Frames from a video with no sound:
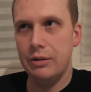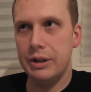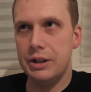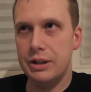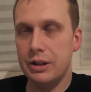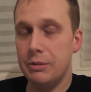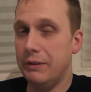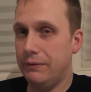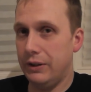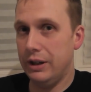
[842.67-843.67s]
which is going to
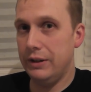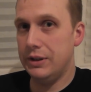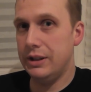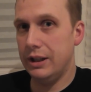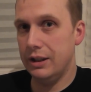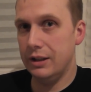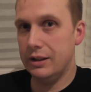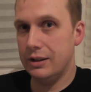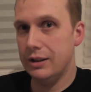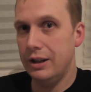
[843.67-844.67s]
be 5
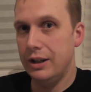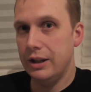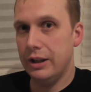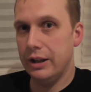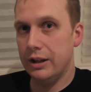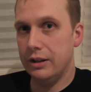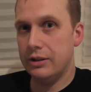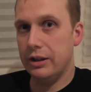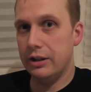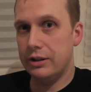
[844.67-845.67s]
sins,
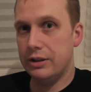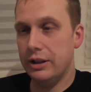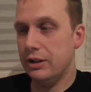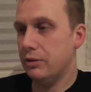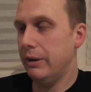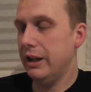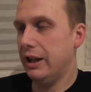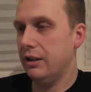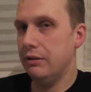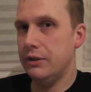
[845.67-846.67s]
at 20
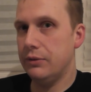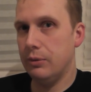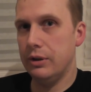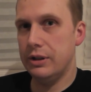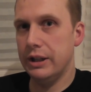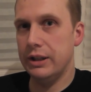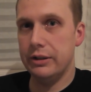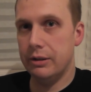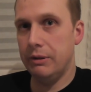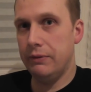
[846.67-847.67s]
calories for 1 sin,
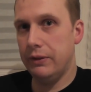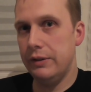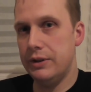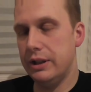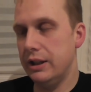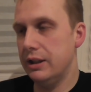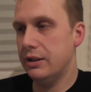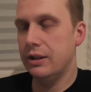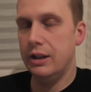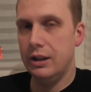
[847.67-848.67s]
so it's going to be 5
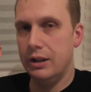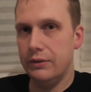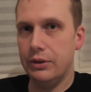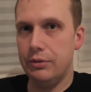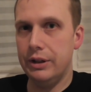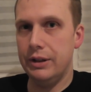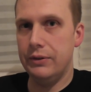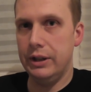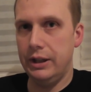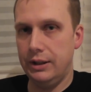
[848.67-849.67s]
sins for 3
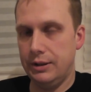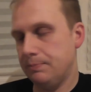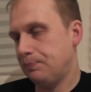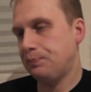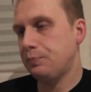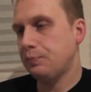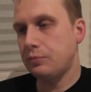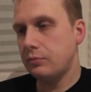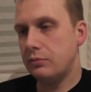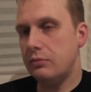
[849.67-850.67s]
of these.
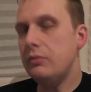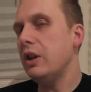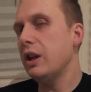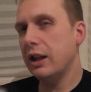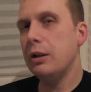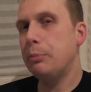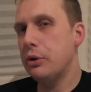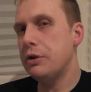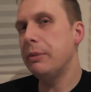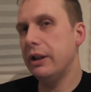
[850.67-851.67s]
That'll
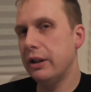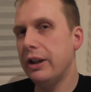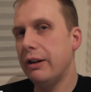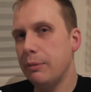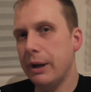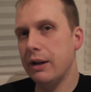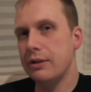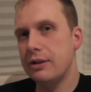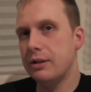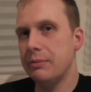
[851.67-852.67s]
push me
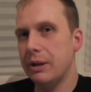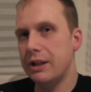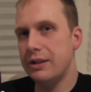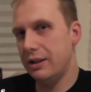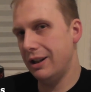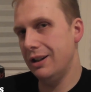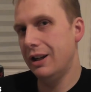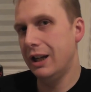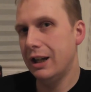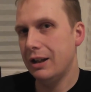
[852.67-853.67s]
thereabouts to my sin
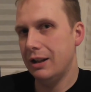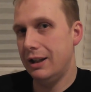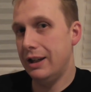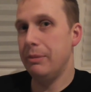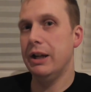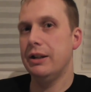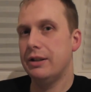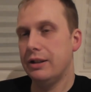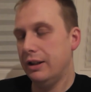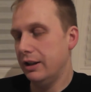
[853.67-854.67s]

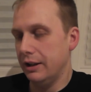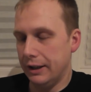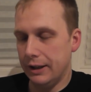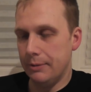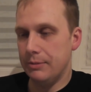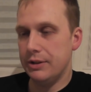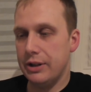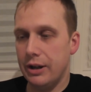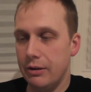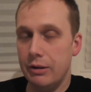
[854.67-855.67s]
limit. So I'm
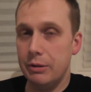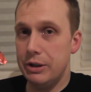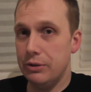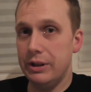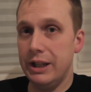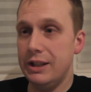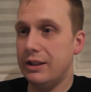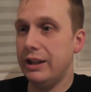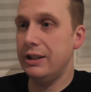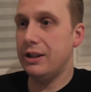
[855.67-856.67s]
going to enjoy
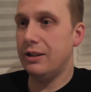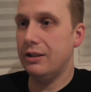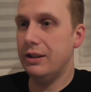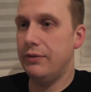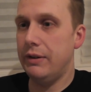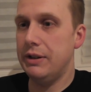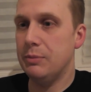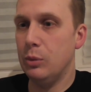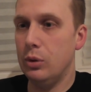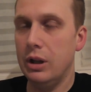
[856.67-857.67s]
these. These are very
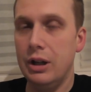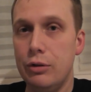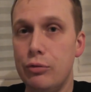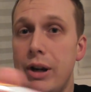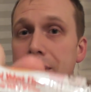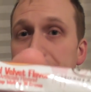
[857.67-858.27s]
small red